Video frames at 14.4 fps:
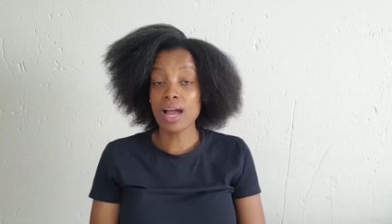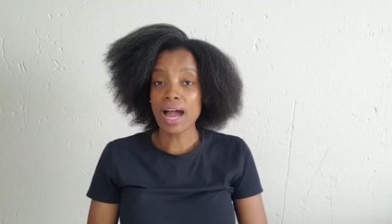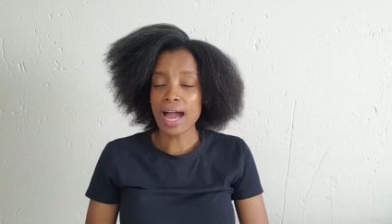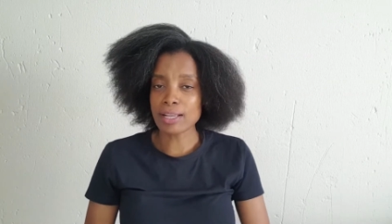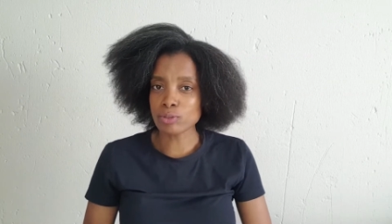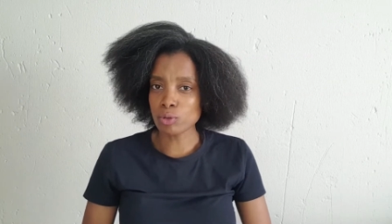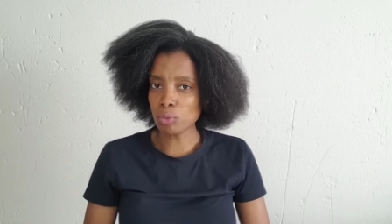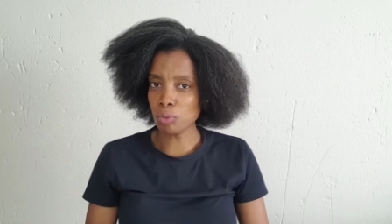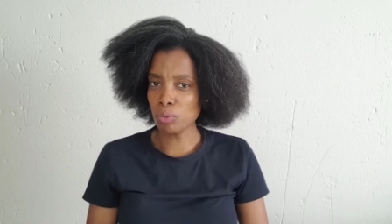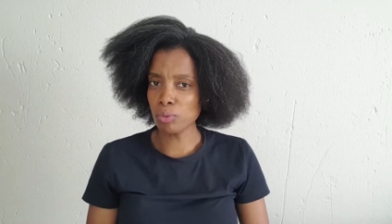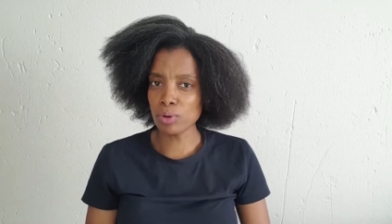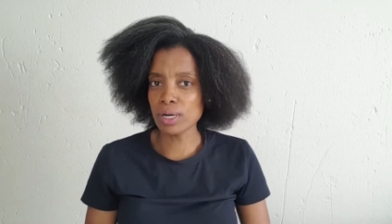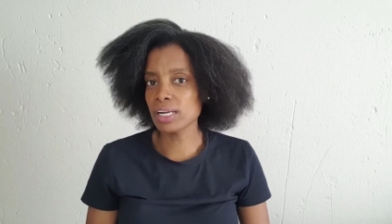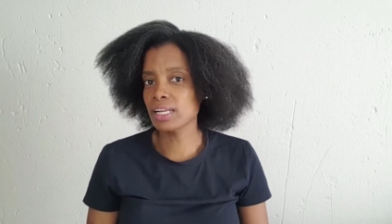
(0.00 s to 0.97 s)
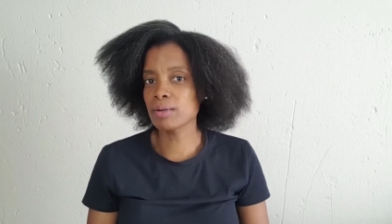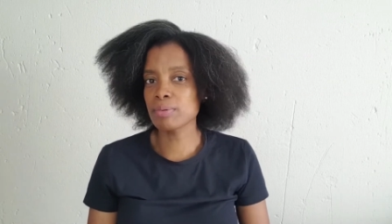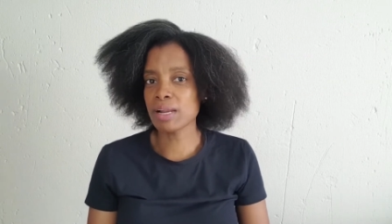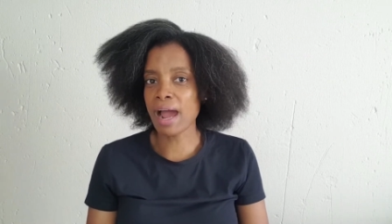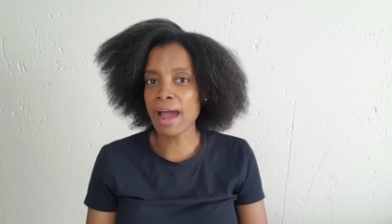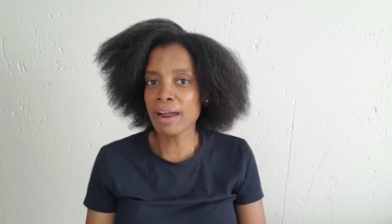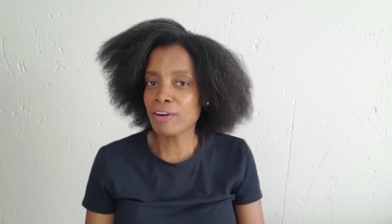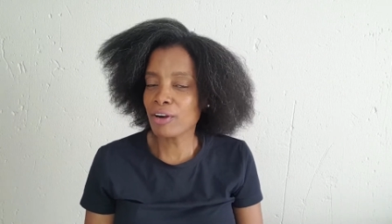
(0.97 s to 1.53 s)
I thought, oh, a little bit
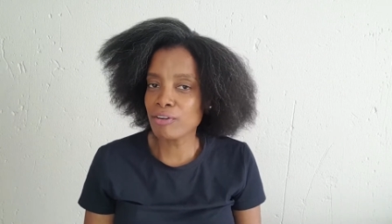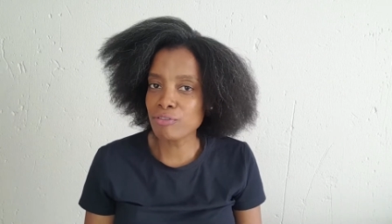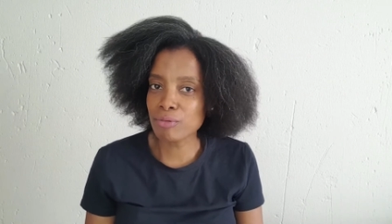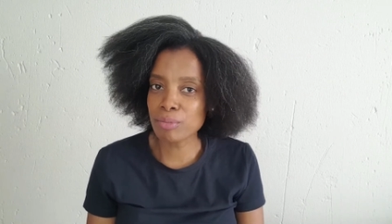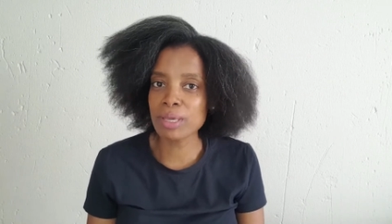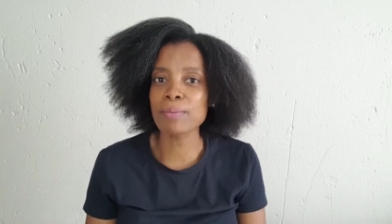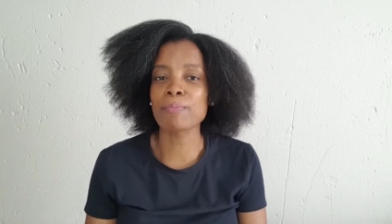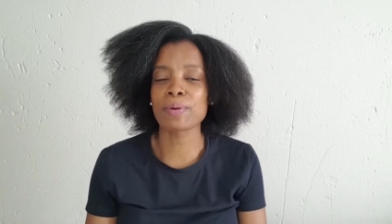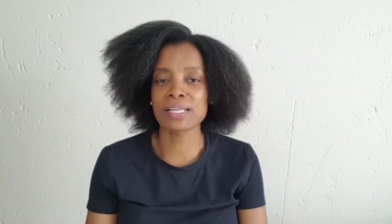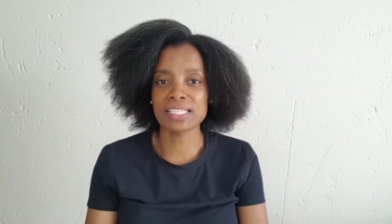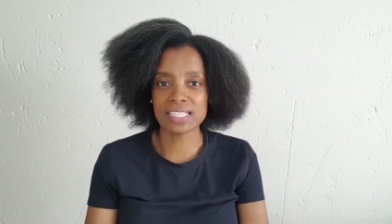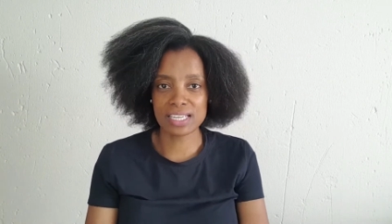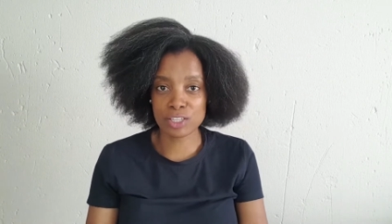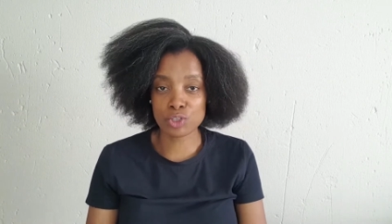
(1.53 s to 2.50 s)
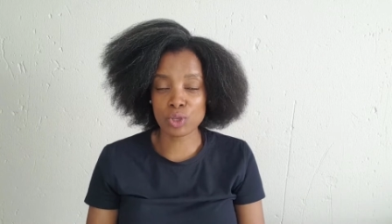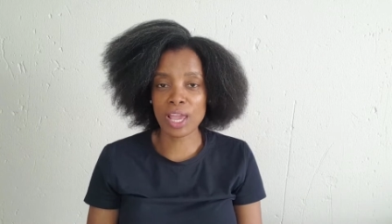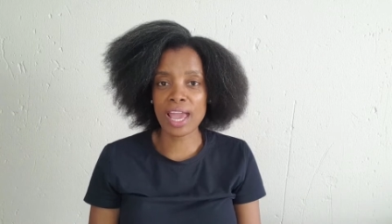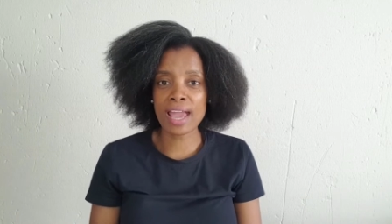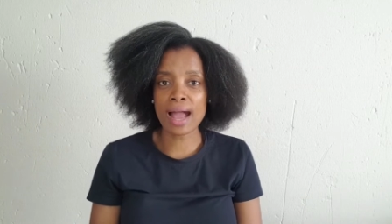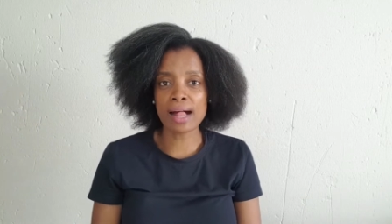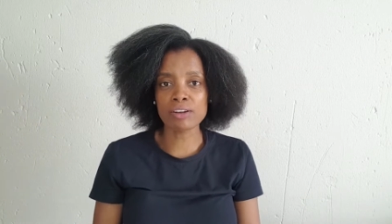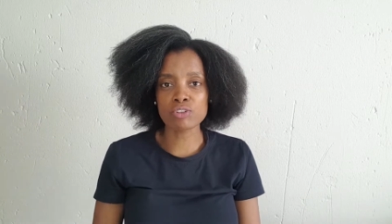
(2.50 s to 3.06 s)
higher grade for me, but it's okay,
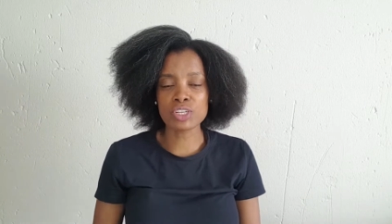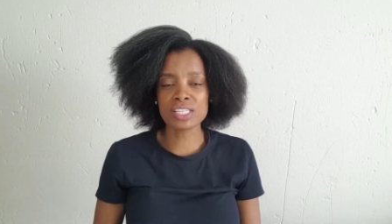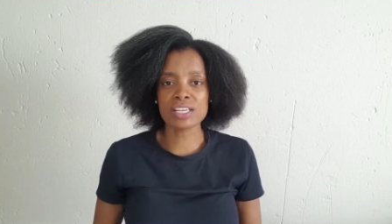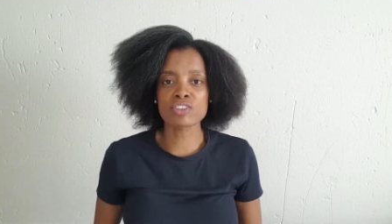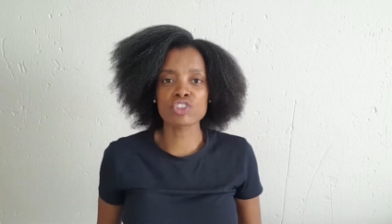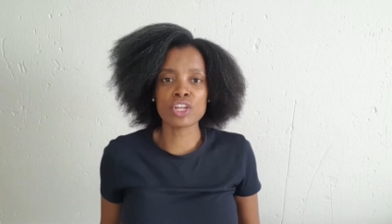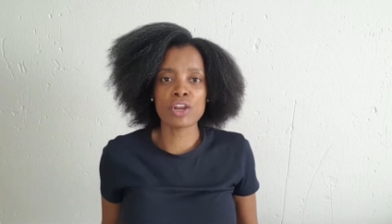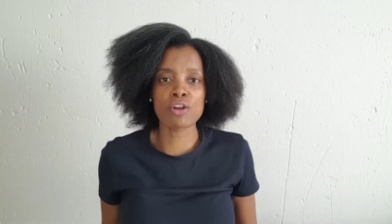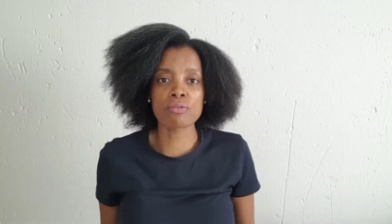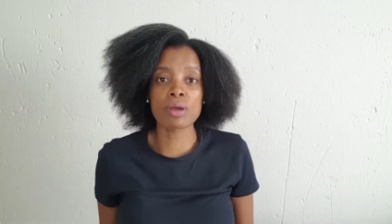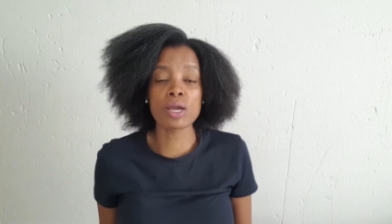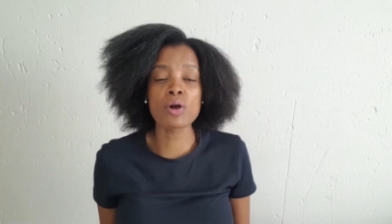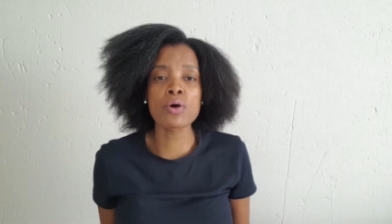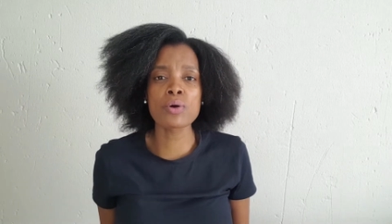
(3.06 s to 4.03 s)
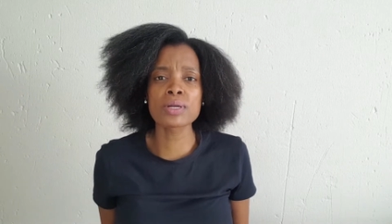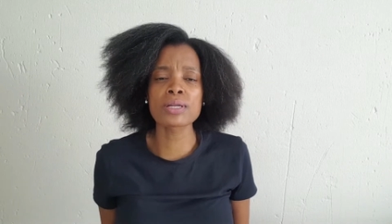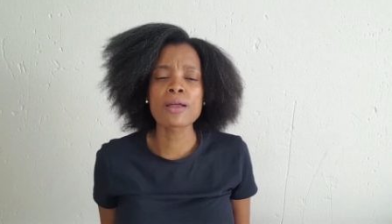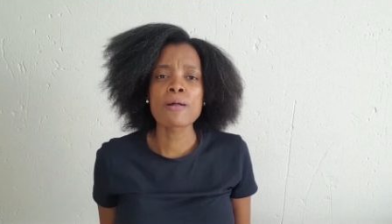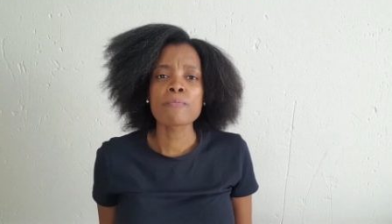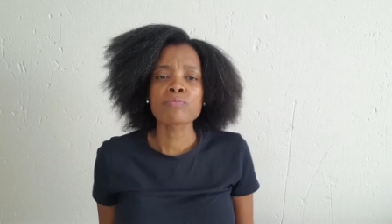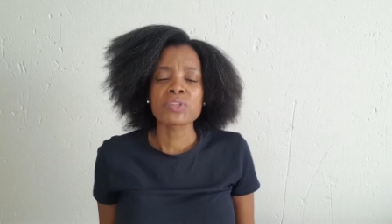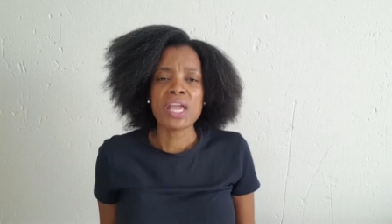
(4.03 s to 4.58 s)
I'll research that on my own.
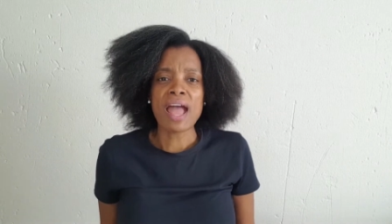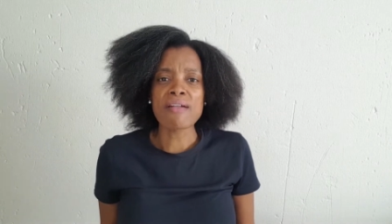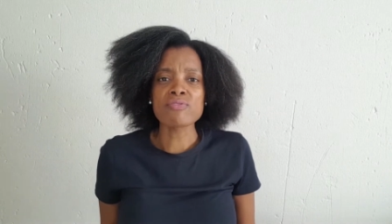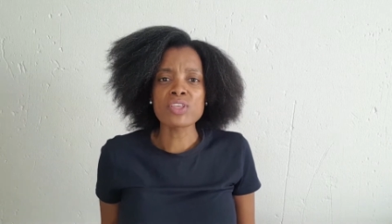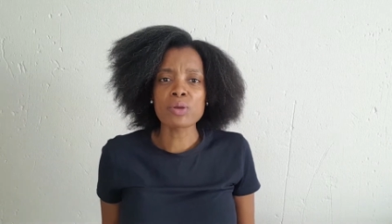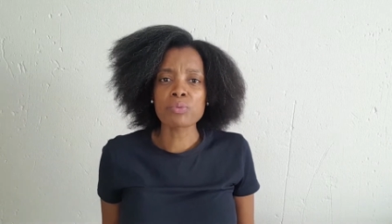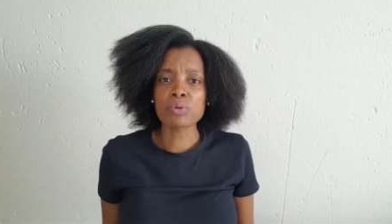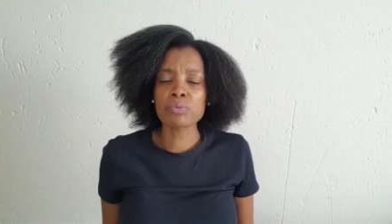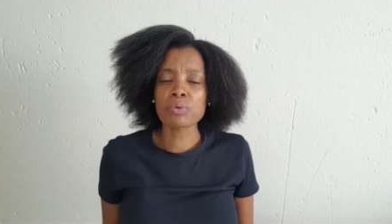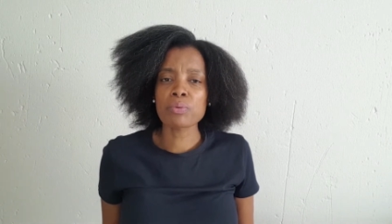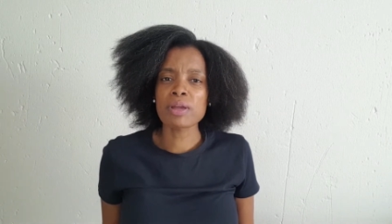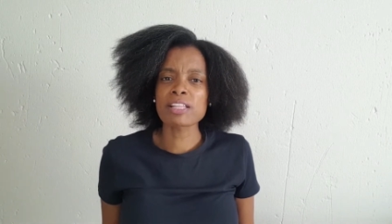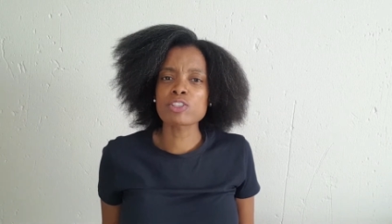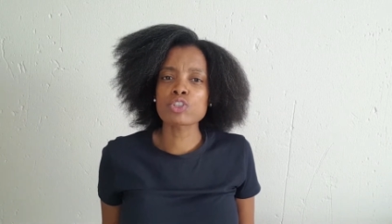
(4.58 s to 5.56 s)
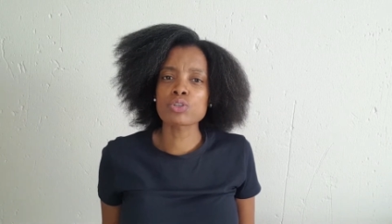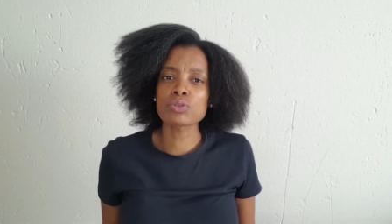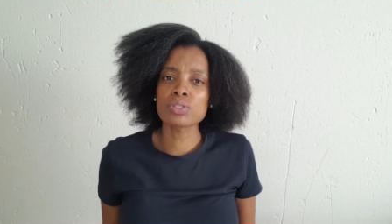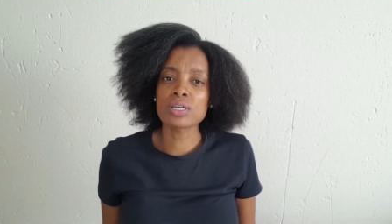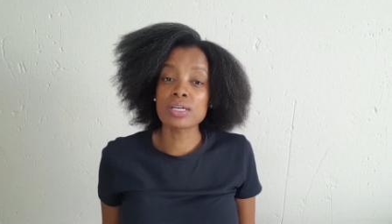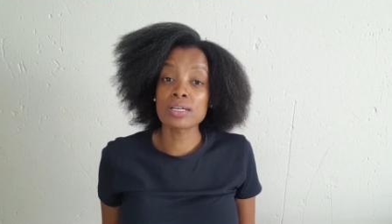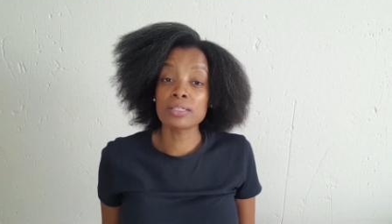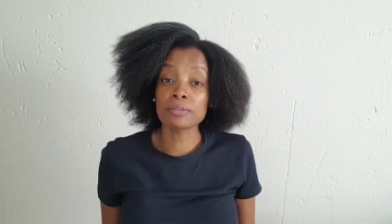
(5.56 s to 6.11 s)
And then when we went to
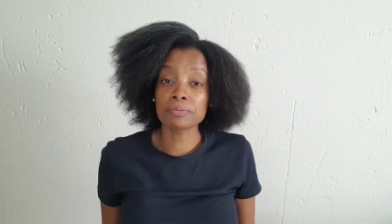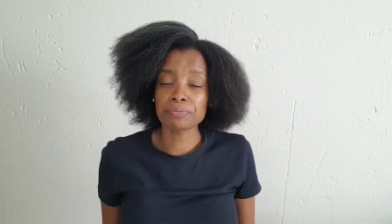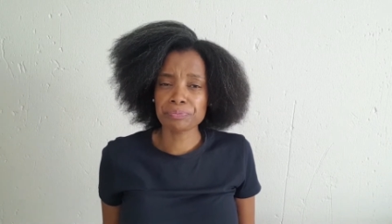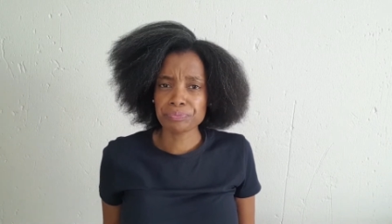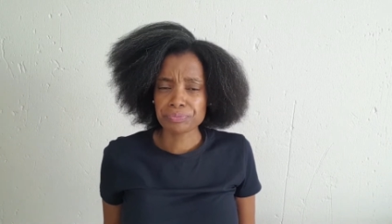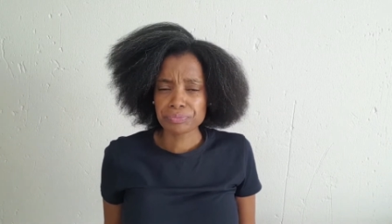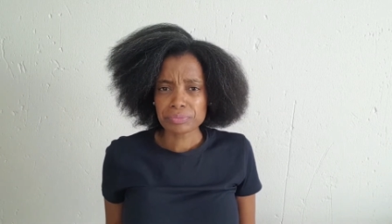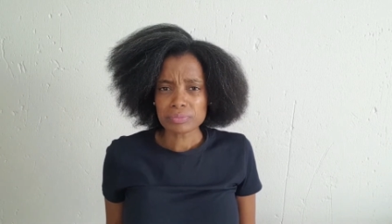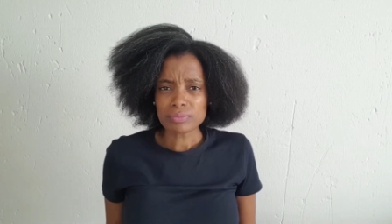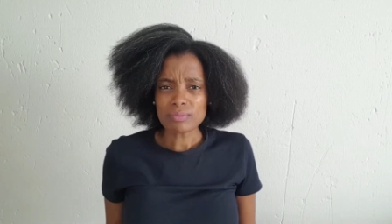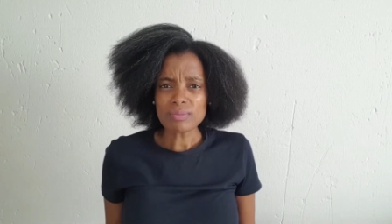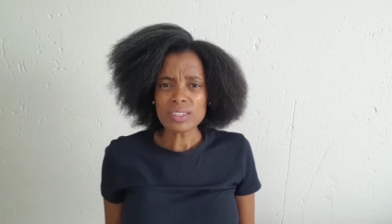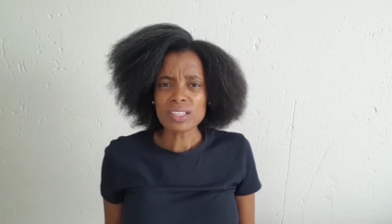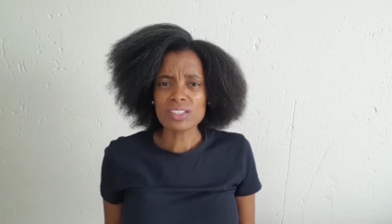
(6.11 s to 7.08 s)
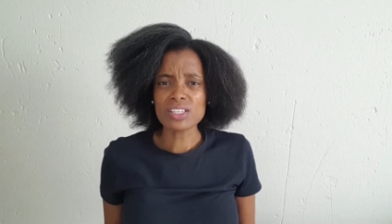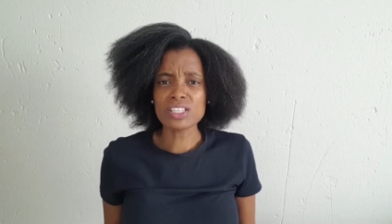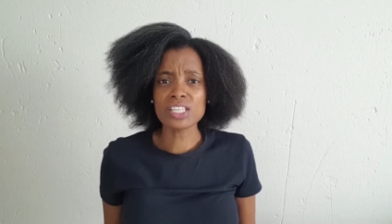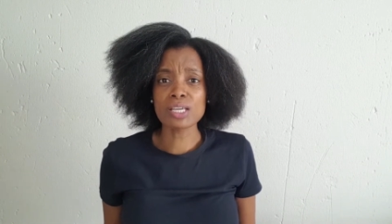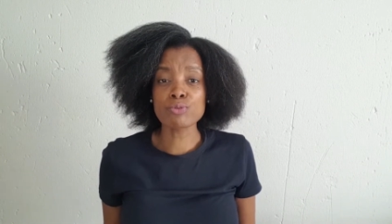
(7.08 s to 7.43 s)
the deep